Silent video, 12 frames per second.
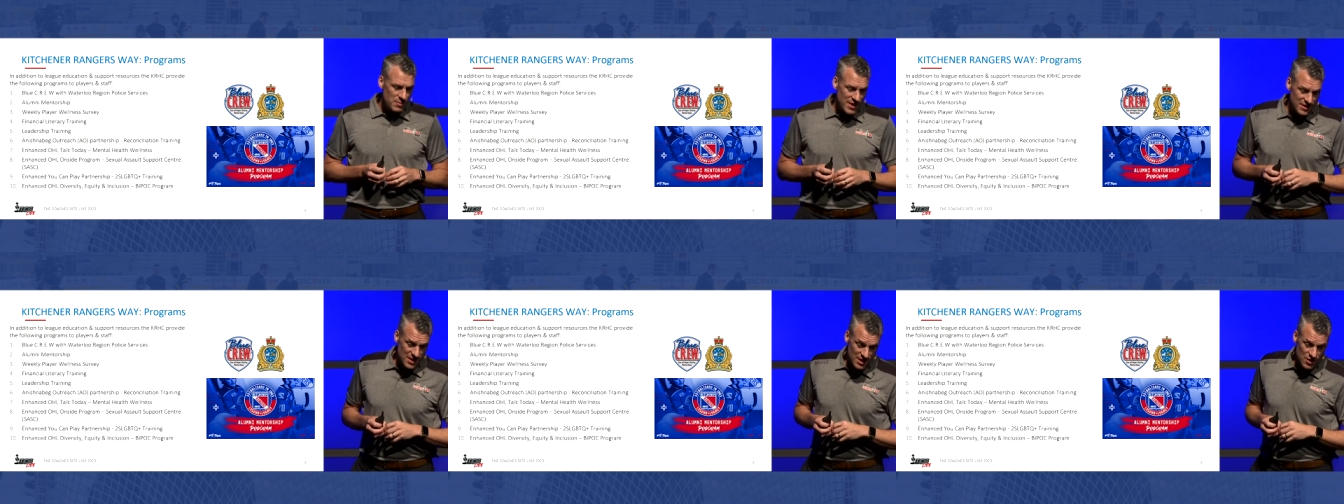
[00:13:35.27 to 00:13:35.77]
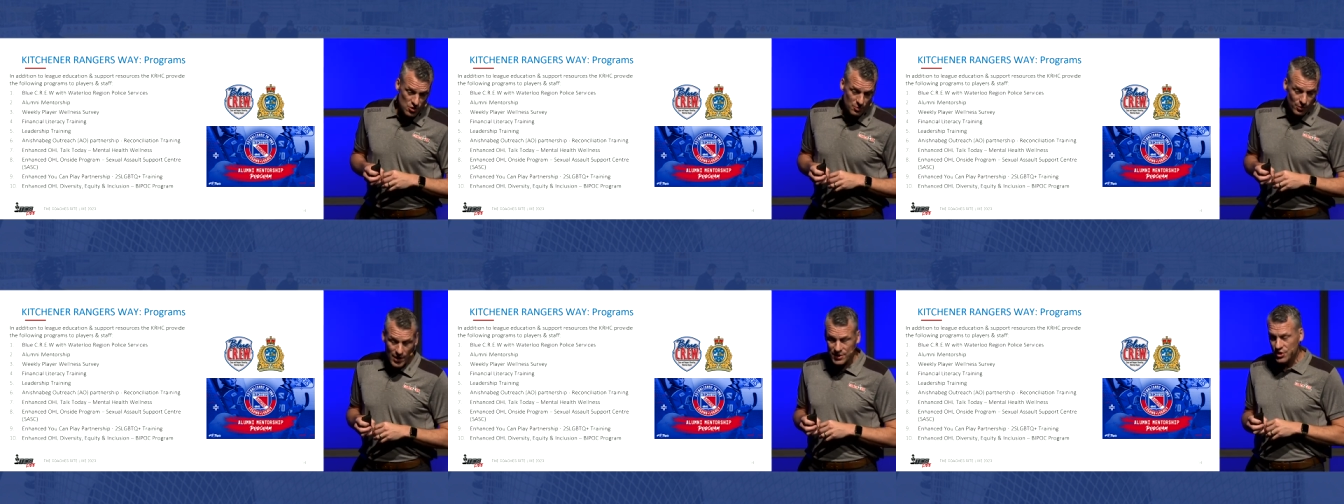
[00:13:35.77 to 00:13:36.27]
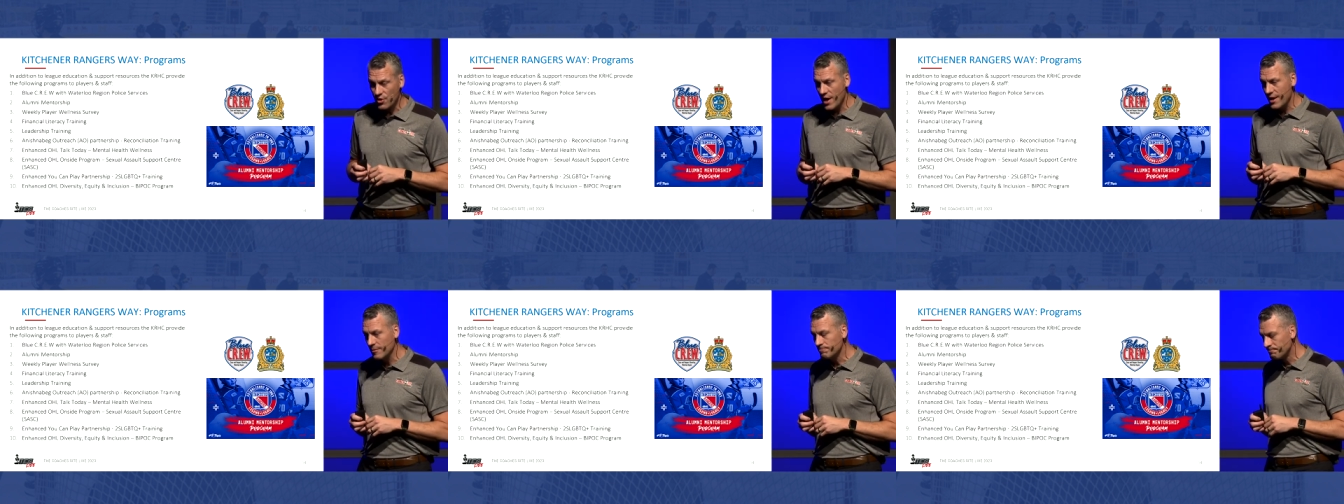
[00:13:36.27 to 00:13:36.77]
LGBTQ+
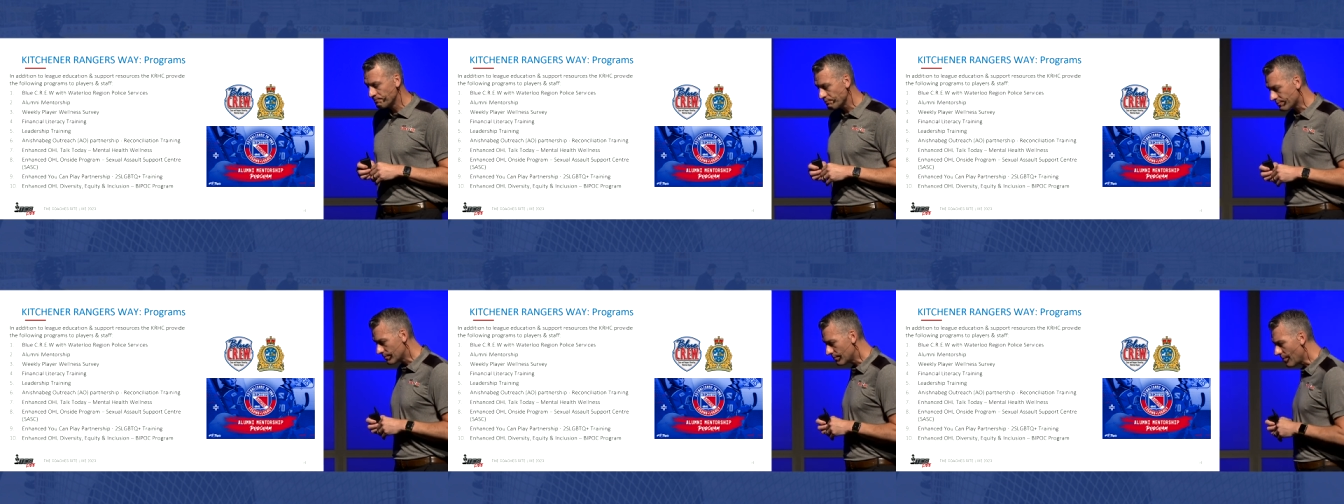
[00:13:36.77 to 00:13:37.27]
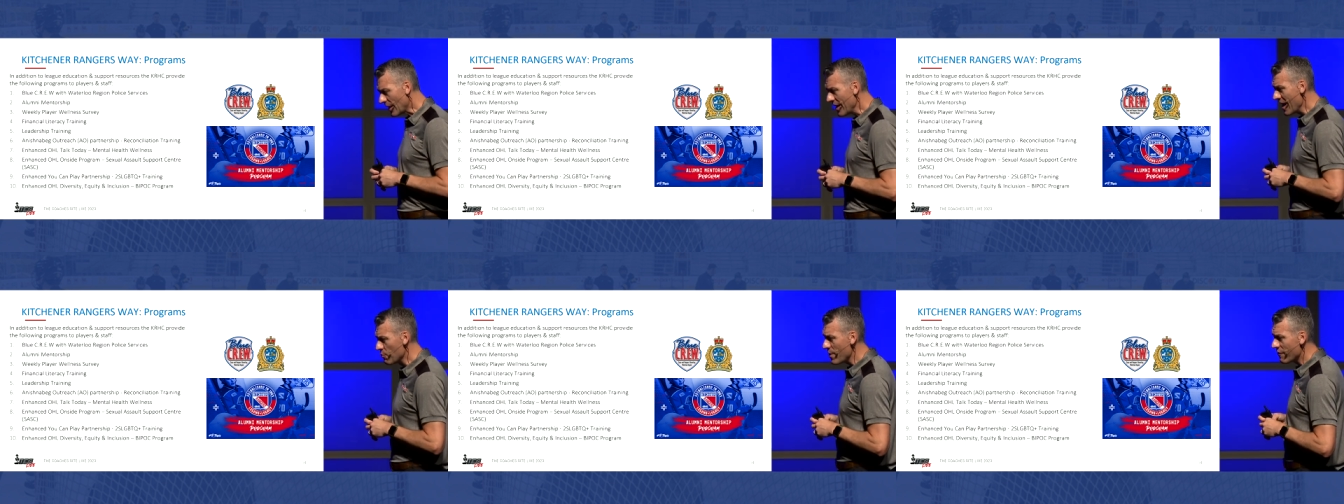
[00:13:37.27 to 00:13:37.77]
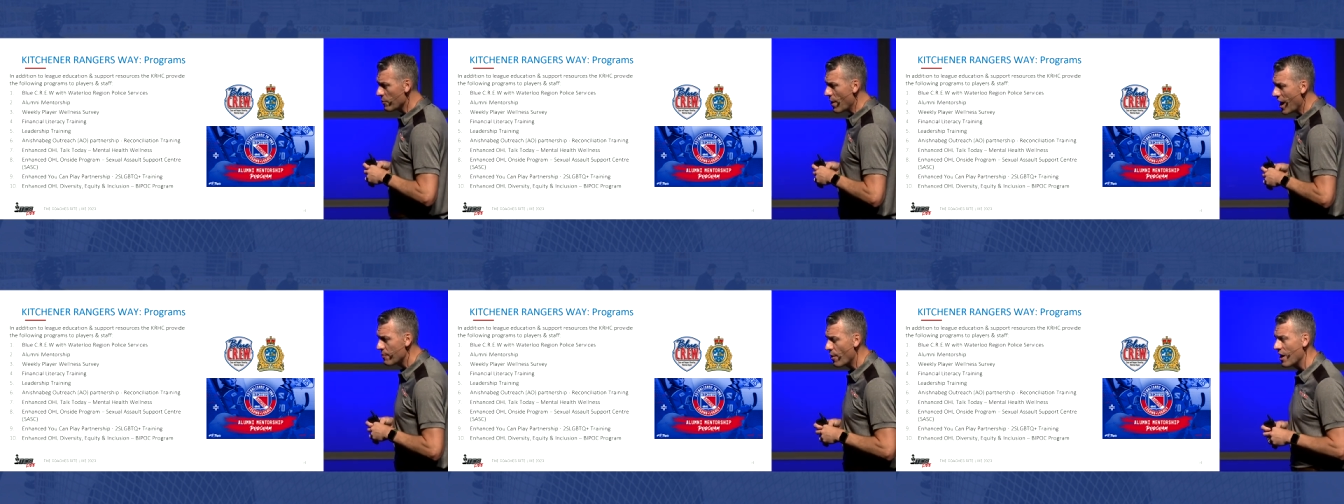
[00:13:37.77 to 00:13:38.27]
training. And we have a
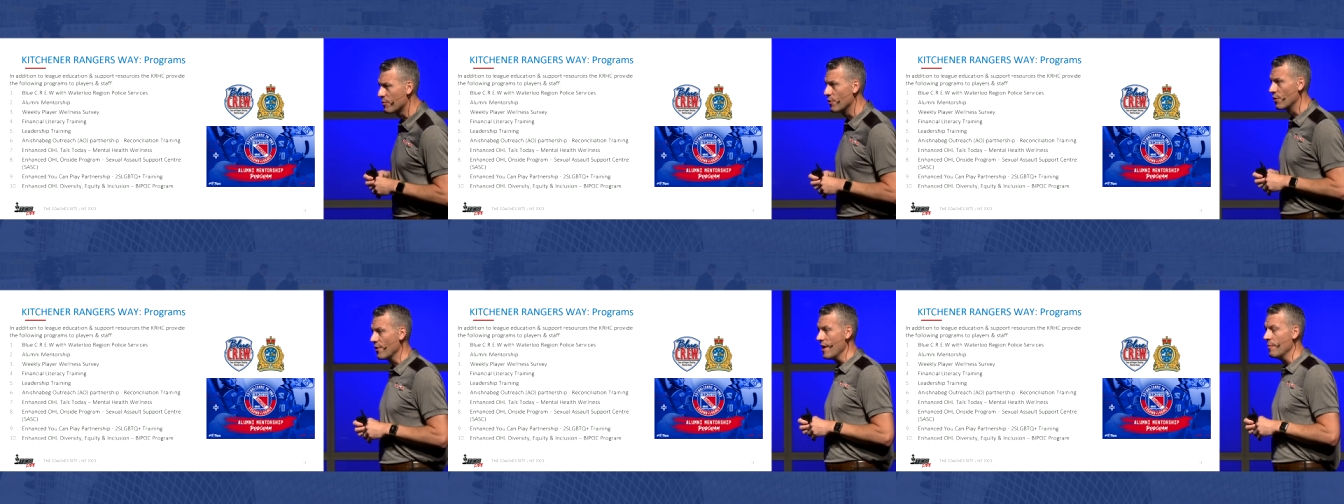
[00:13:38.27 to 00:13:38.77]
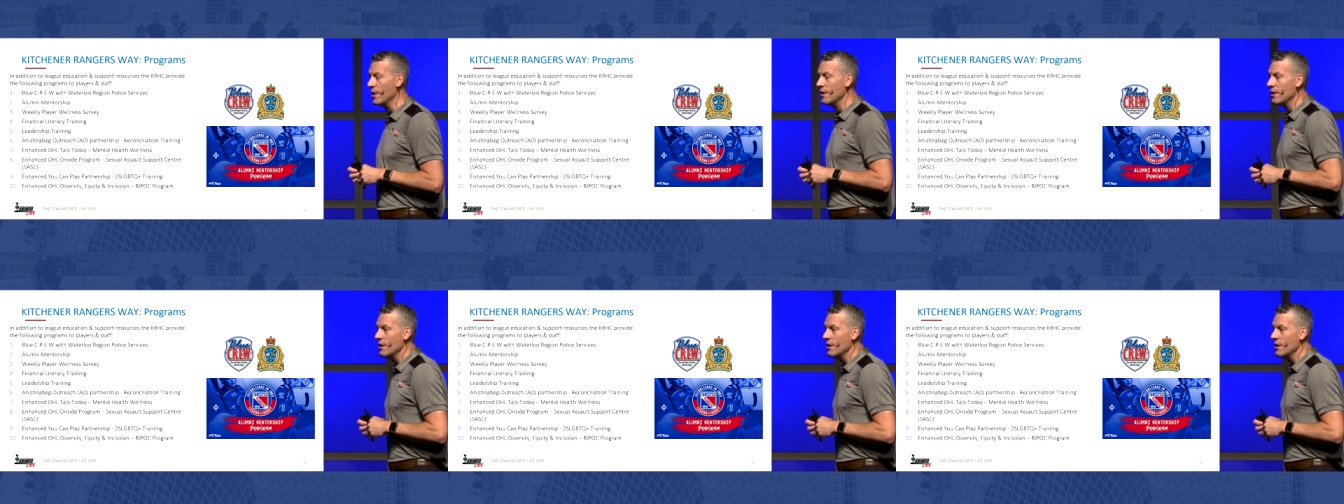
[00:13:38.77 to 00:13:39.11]
BIPOC program